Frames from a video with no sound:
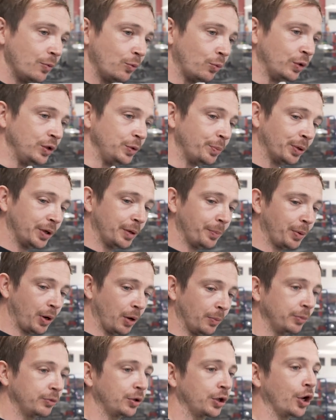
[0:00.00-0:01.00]
when you put the
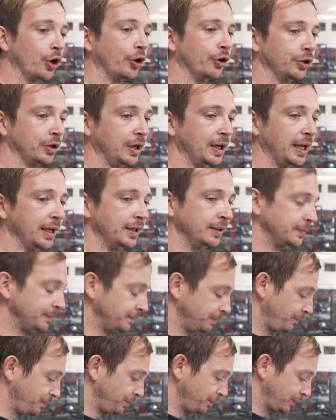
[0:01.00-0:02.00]
bottom girdle in,
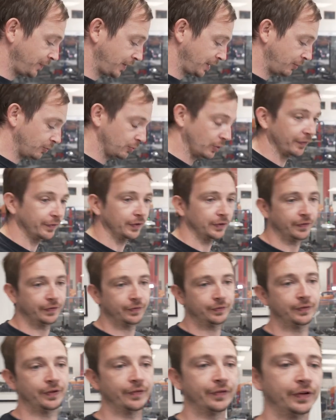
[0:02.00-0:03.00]
well,
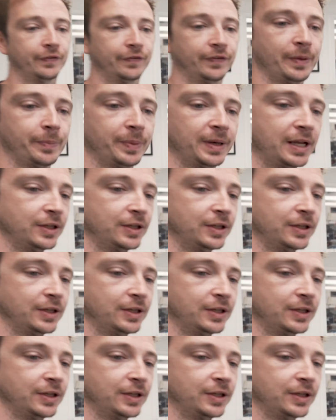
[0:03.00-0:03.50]
if I flip an